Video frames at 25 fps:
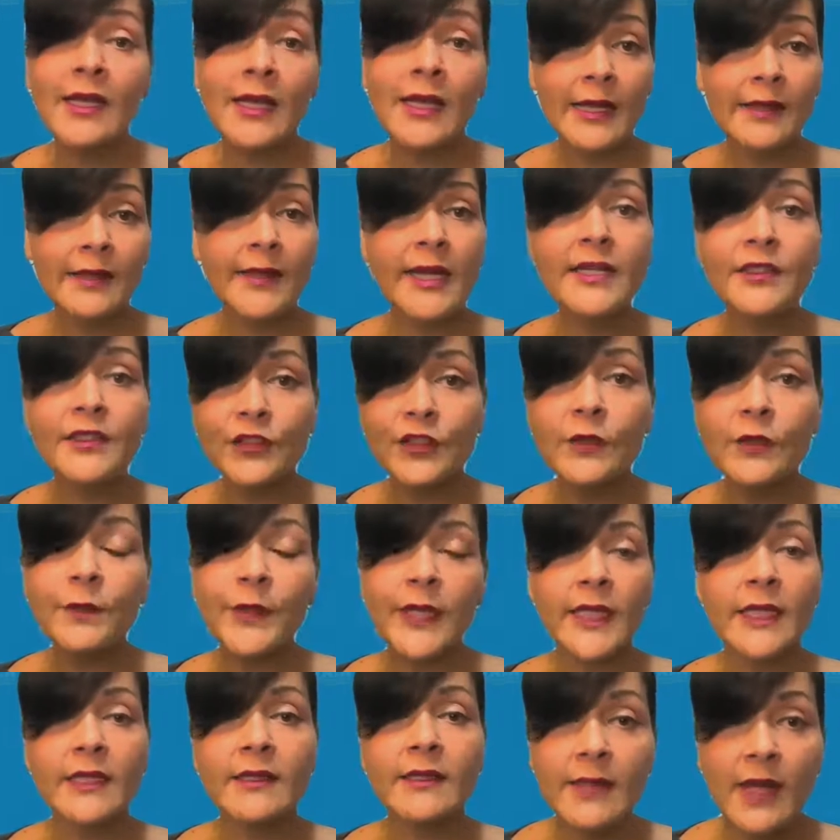And that should
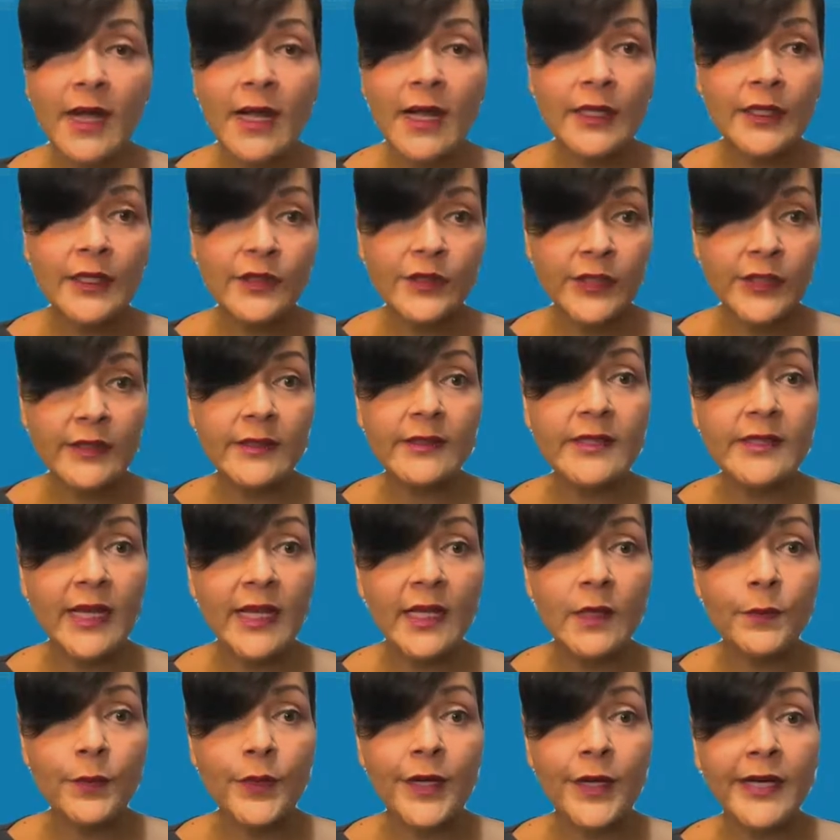be acknowledged and
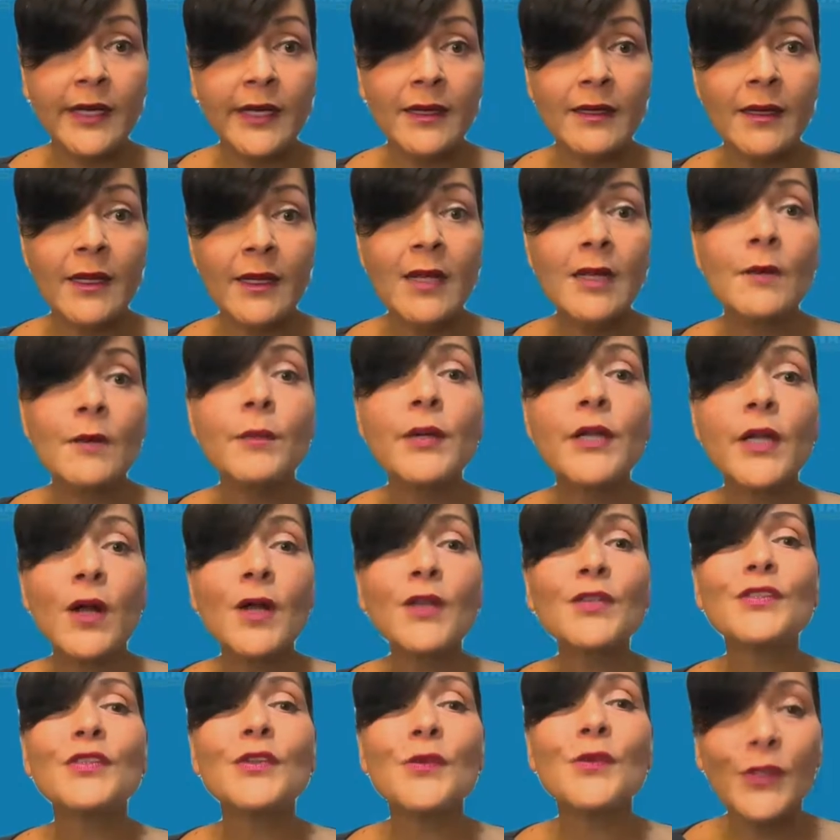celebrated. But
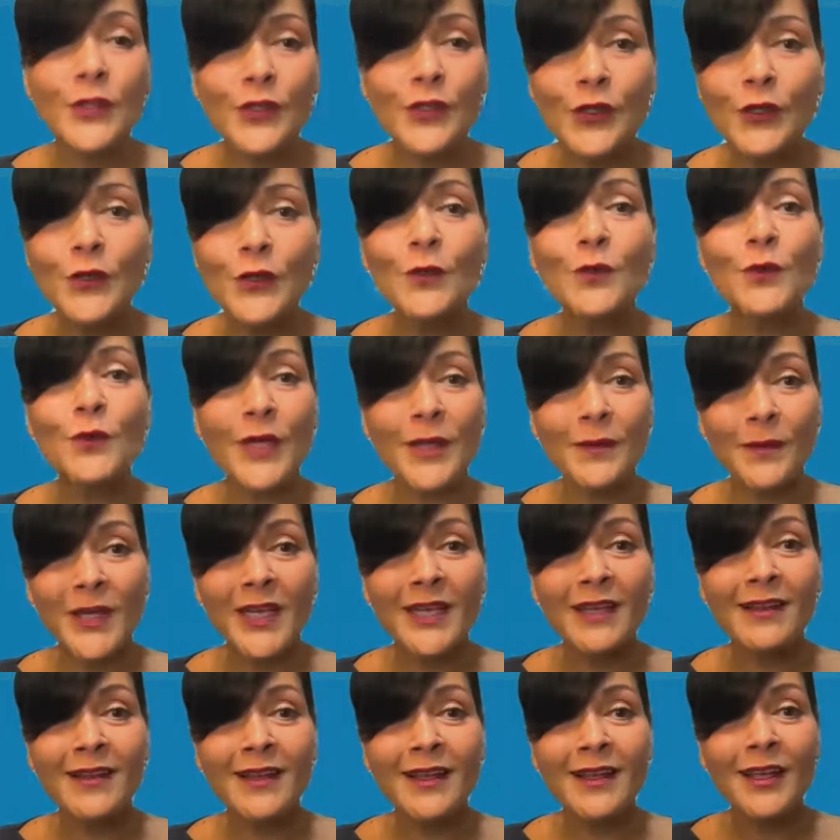also the 2
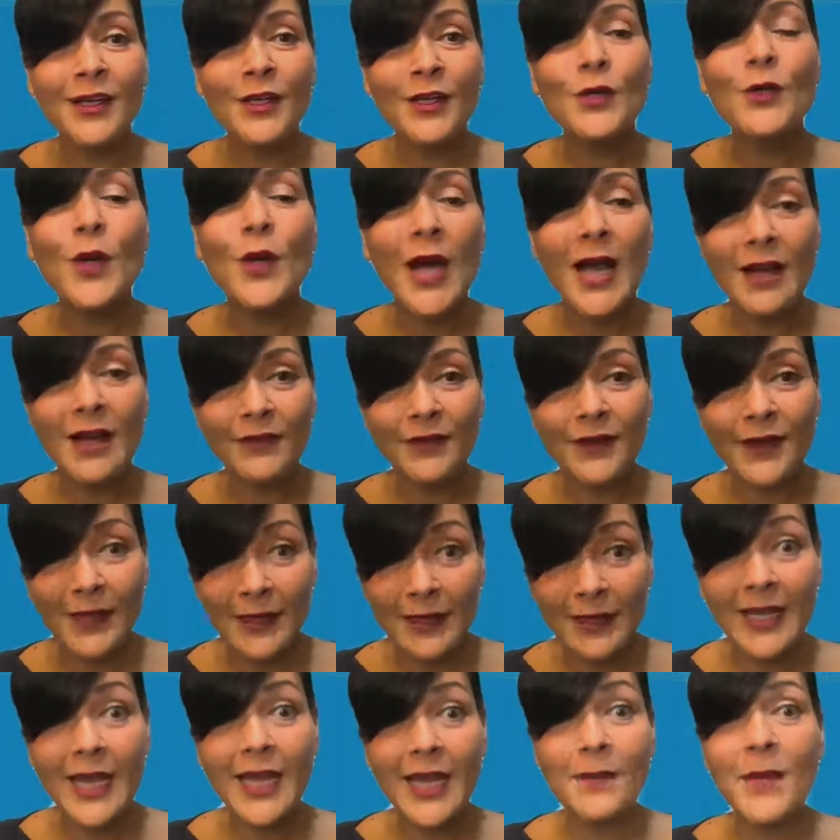women who have
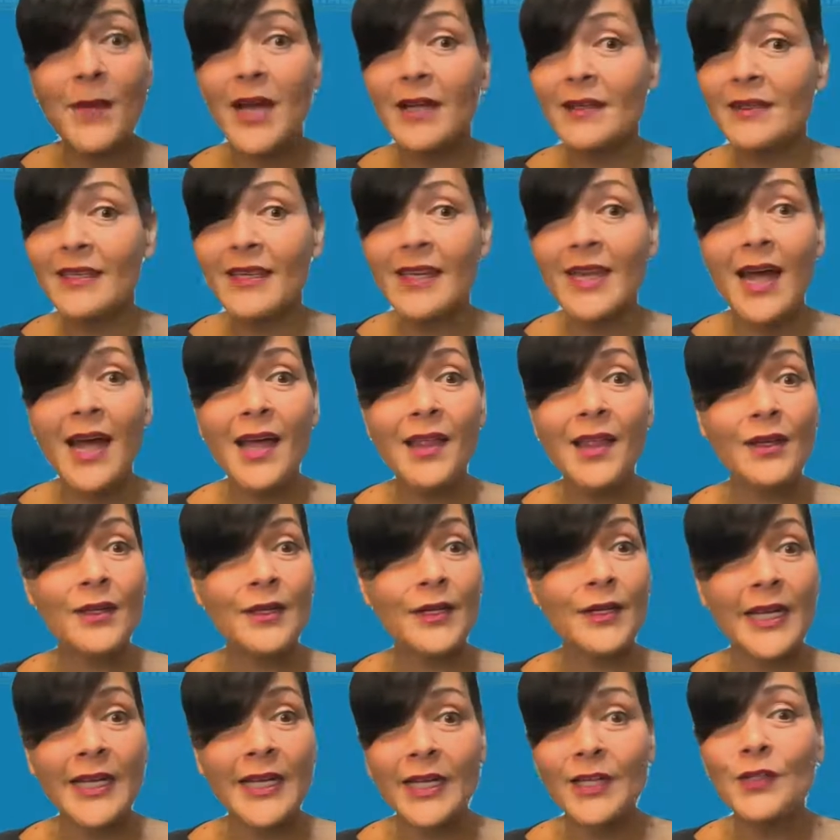came out
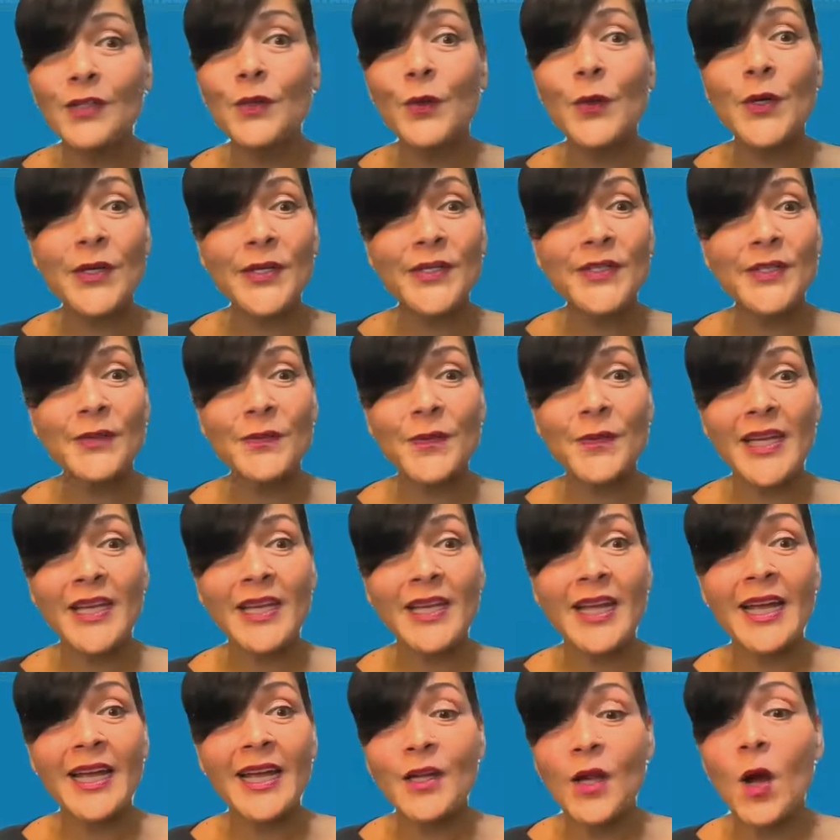together and endorsed
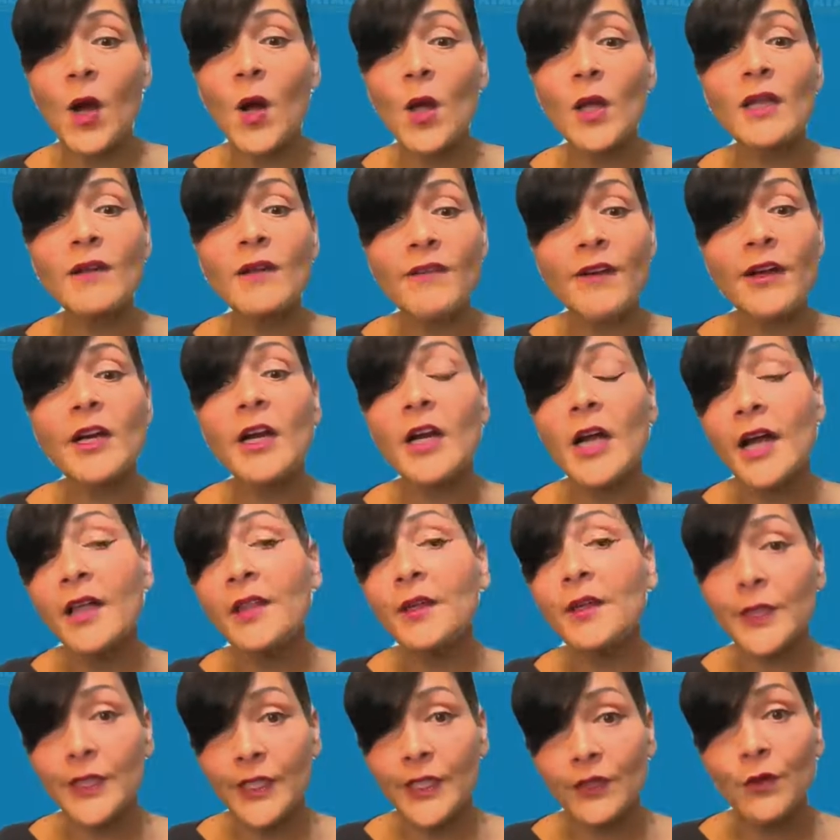me, and all of our
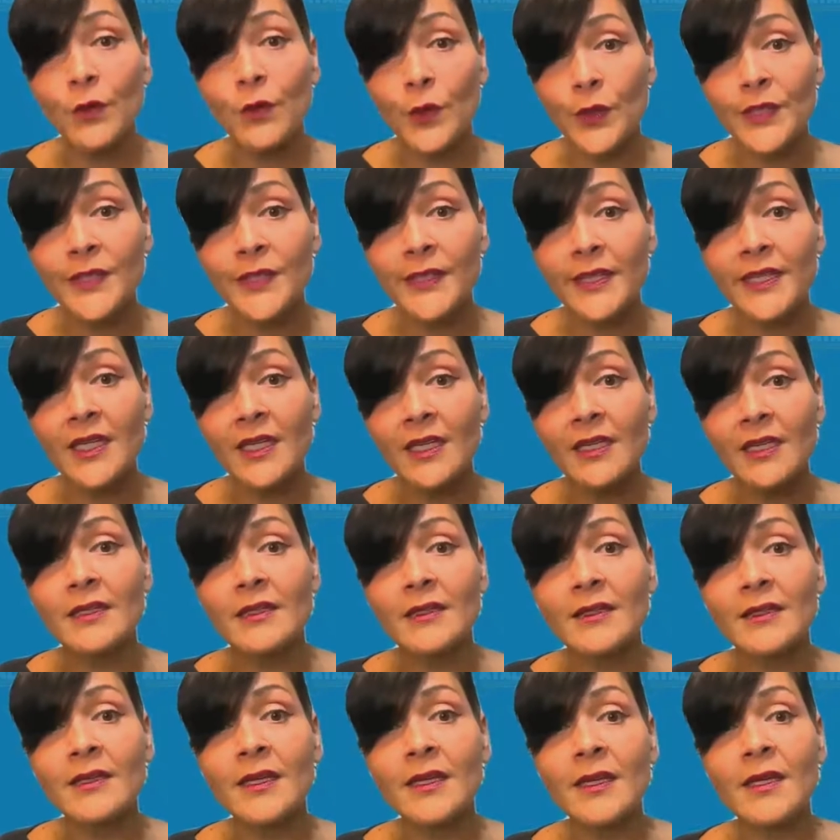other
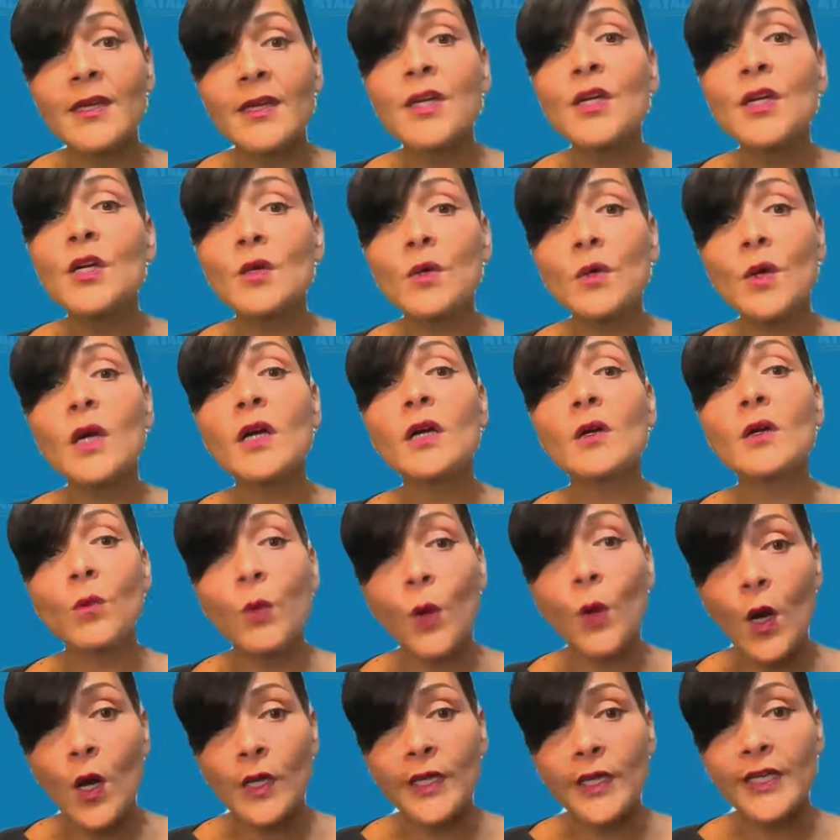endorsees who are
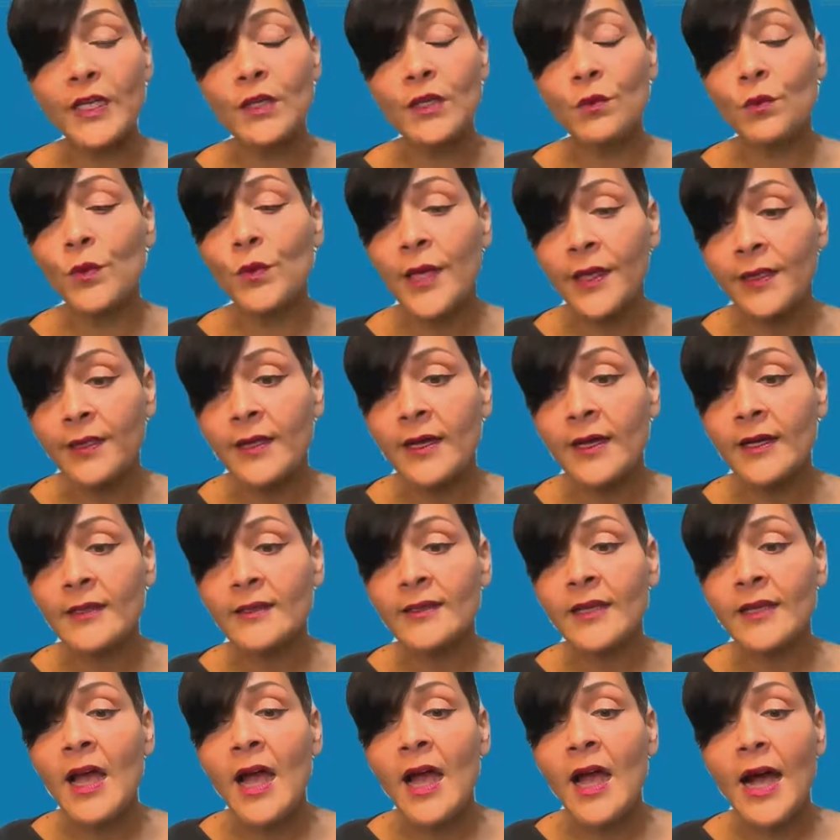walking with
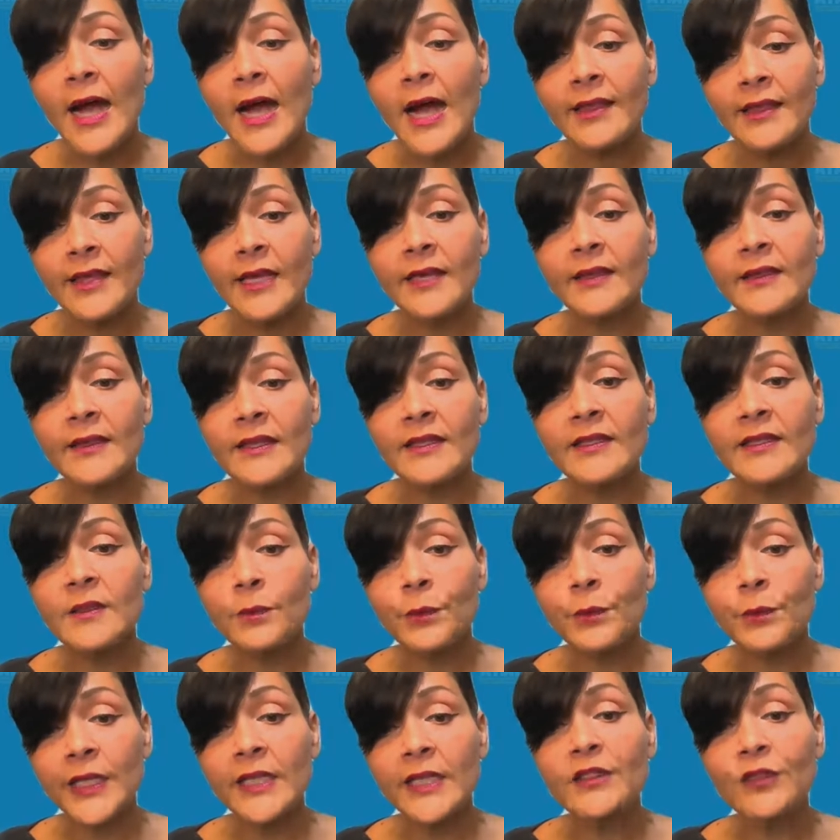us. I think this
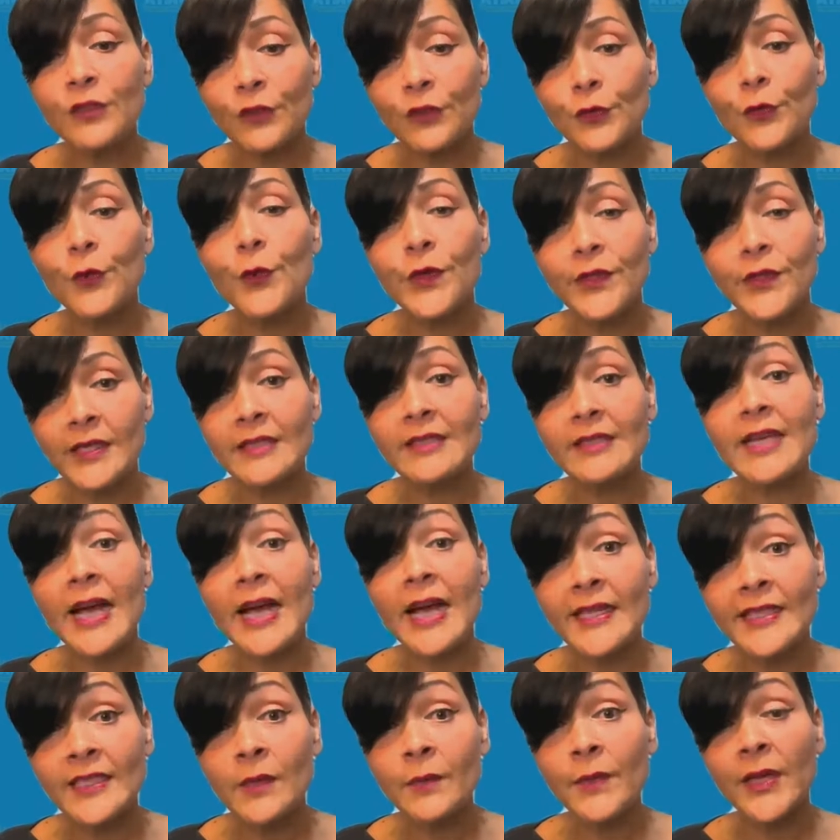brings truth to
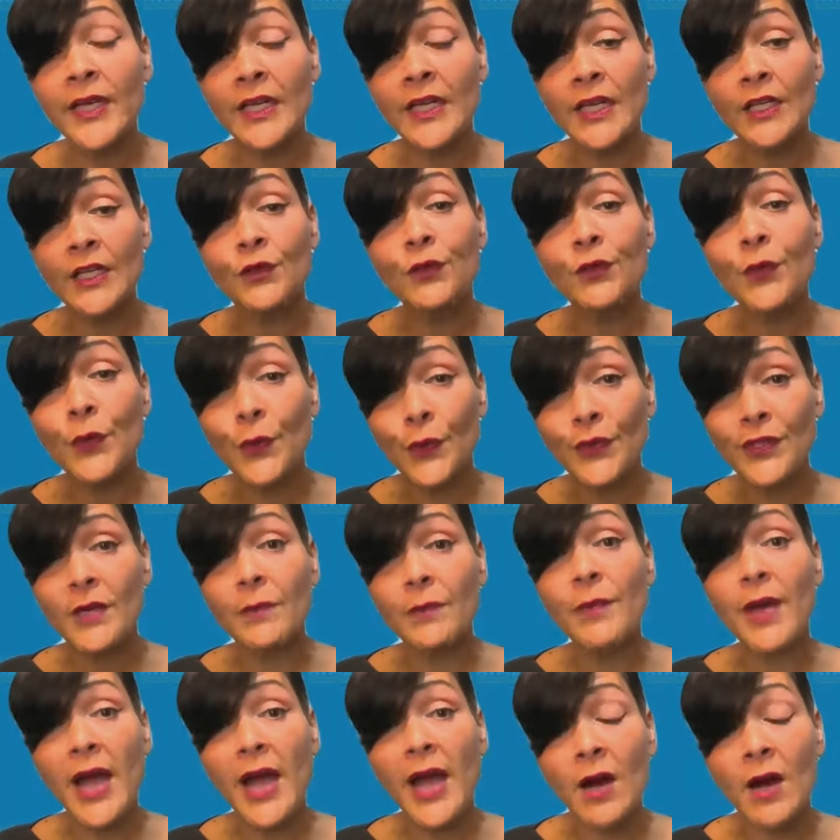testament and truth to
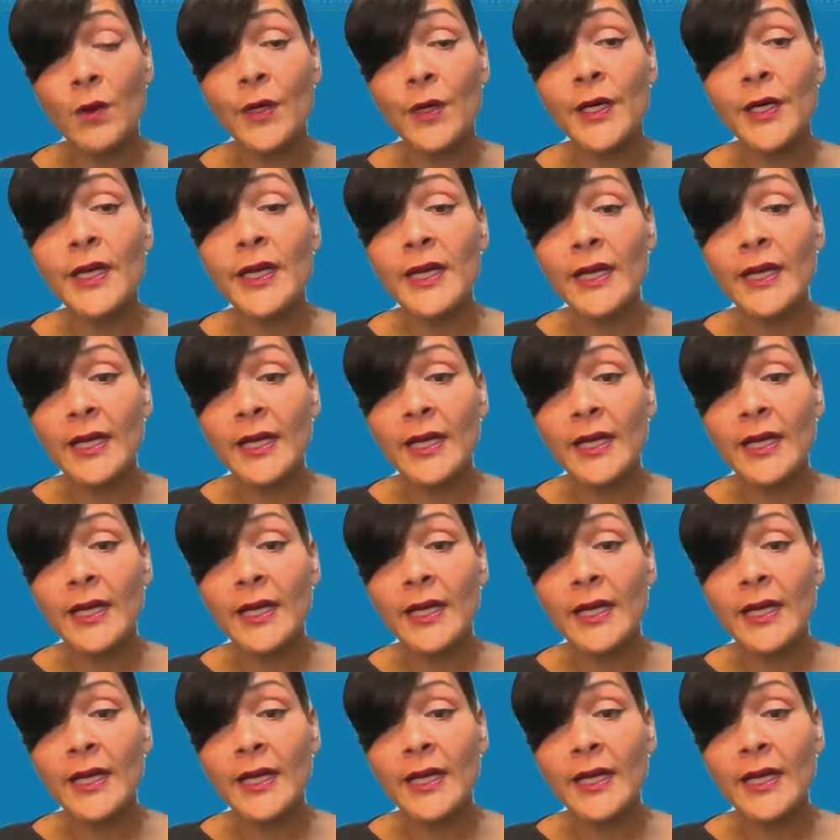power